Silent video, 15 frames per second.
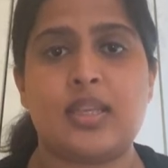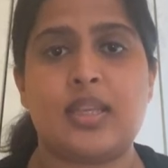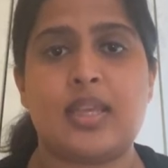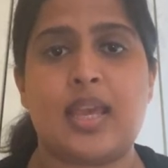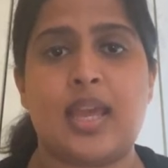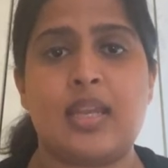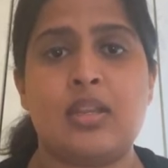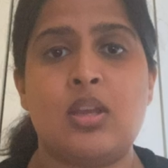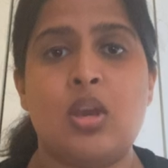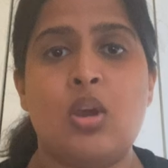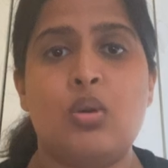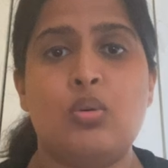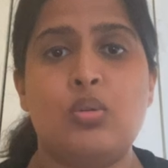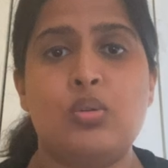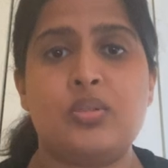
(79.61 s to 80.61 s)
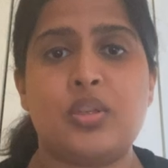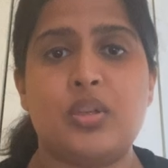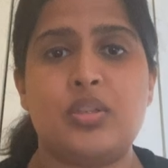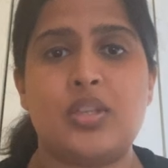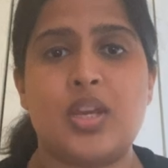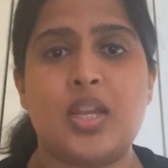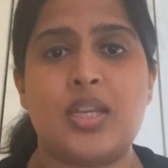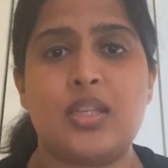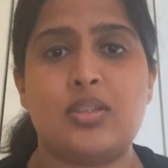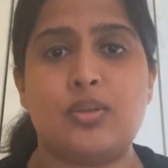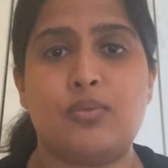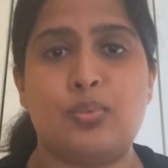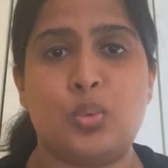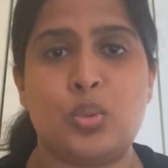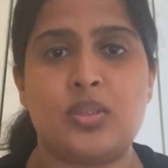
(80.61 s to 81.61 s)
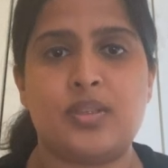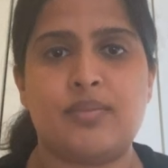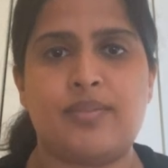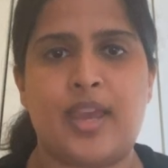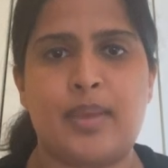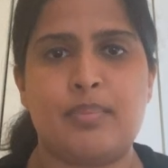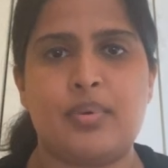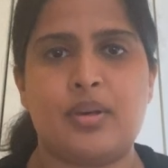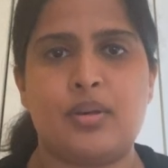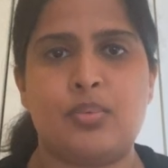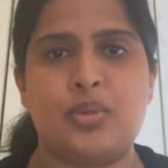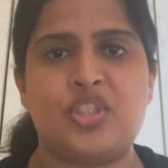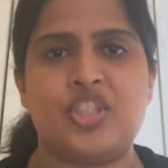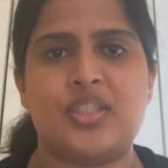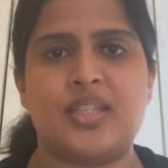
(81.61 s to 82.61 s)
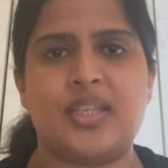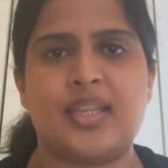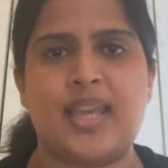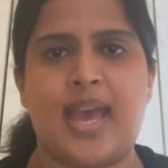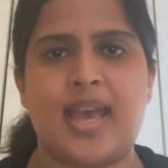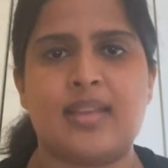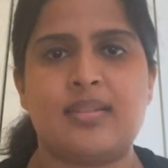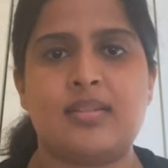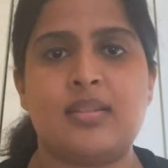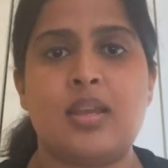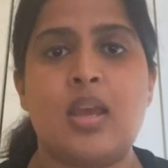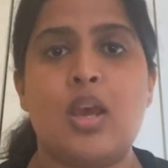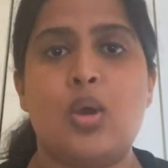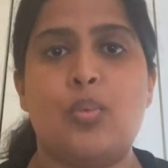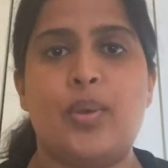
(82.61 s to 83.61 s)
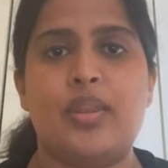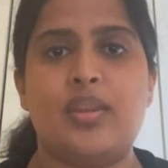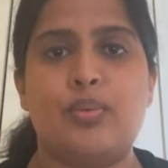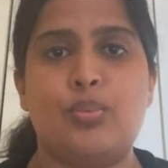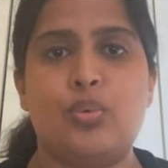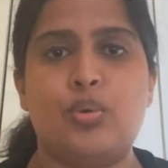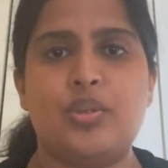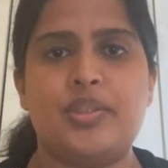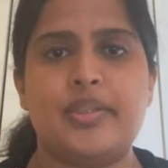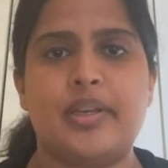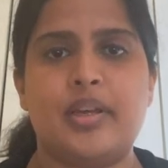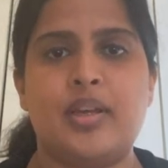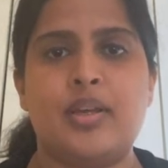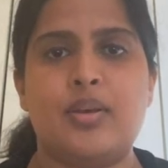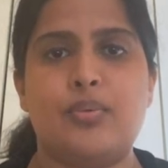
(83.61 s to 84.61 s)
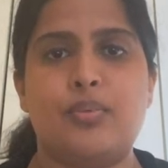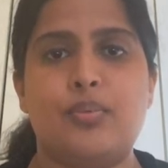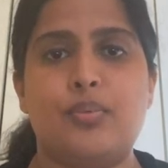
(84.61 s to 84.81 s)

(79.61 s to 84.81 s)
can also turn into water vapor, which is a gas, when the water,